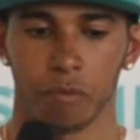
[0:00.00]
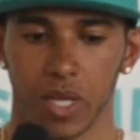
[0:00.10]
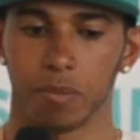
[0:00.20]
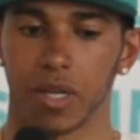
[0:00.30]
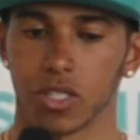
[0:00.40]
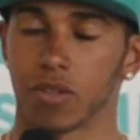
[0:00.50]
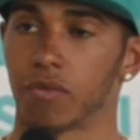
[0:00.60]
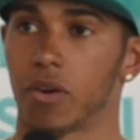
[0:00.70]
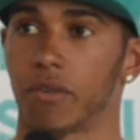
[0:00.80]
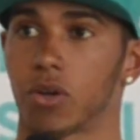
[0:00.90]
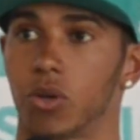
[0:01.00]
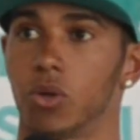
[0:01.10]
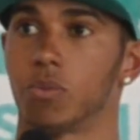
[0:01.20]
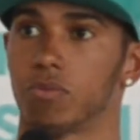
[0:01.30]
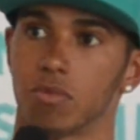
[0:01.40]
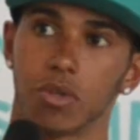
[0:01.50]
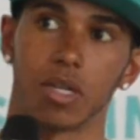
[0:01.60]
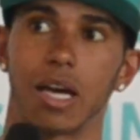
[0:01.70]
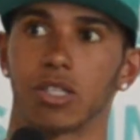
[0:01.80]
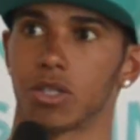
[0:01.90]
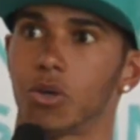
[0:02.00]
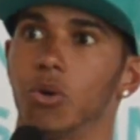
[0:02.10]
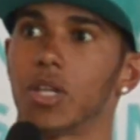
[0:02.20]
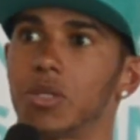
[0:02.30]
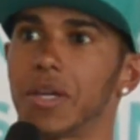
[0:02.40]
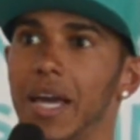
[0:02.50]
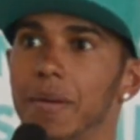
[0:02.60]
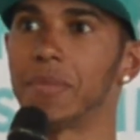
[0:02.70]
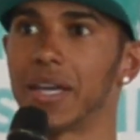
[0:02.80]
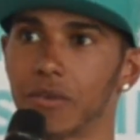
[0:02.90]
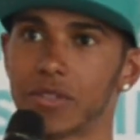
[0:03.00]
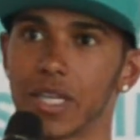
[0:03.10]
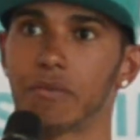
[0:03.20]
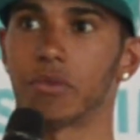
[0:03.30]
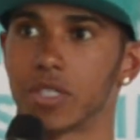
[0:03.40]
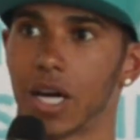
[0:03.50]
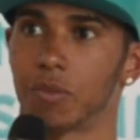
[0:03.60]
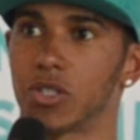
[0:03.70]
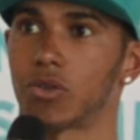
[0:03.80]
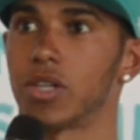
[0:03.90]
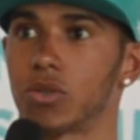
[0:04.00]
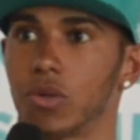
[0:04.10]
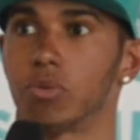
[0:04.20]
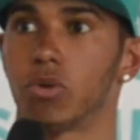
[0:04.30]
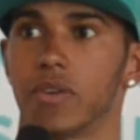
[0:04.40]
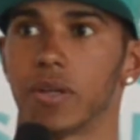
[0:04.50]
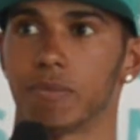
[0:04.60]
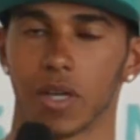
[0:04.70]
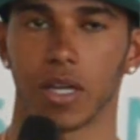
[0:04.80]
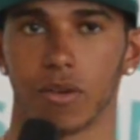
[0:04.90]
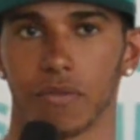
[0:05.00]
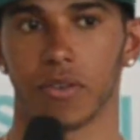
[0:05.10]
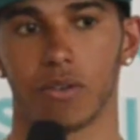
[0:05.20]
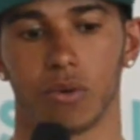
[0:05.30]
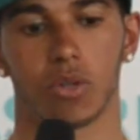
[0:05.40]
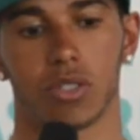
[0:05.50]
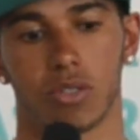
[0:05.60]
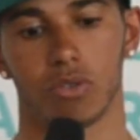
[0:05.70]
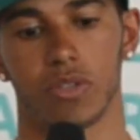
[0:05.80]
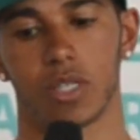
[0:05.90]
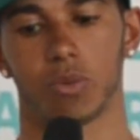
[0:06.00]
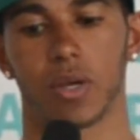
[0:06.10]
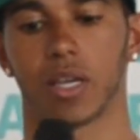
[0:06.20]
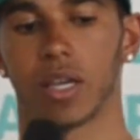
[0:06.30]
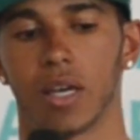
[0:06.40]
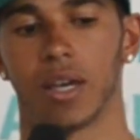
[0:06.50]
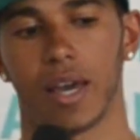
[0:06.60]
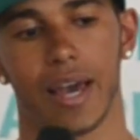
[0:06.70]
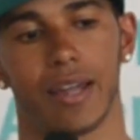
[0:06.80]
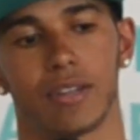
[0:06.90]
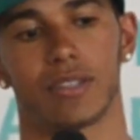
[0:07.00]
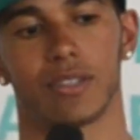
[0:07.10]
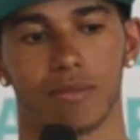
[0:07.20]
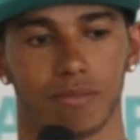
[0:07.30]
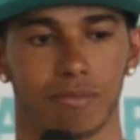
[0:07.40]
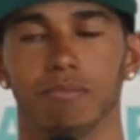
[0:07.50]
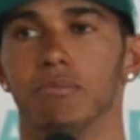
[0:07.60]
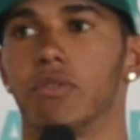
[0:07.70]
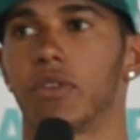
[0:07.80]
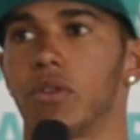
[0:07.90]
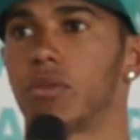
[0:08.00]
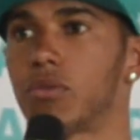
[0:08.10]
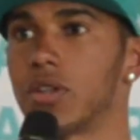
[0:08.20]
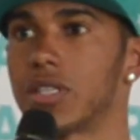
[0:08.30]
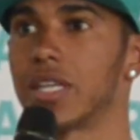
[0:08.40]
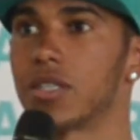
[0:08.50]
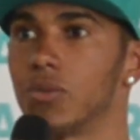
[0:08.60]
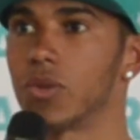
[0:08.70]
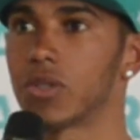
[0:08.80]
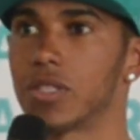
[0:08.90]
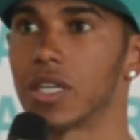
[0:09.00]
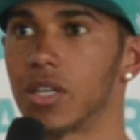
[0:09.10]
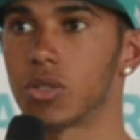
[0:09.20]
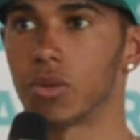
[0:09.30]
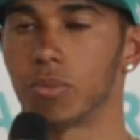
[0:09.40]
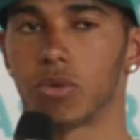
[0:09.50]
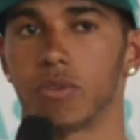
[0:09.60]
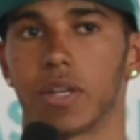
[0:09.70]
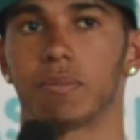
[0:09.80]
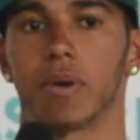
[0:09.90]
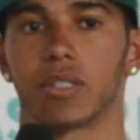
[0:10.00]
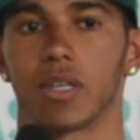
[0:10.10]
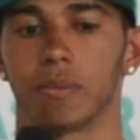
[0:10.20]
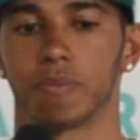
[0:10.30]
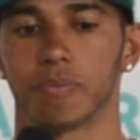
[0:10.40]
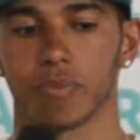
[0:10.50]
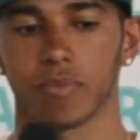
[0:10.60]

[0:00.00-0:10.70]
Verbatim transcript: keep the engine very, very cool as cool as we can be. Obviously, every time we're trying to improve it, and of course during this week and moving on through the season, we'll continue to improve it. But um,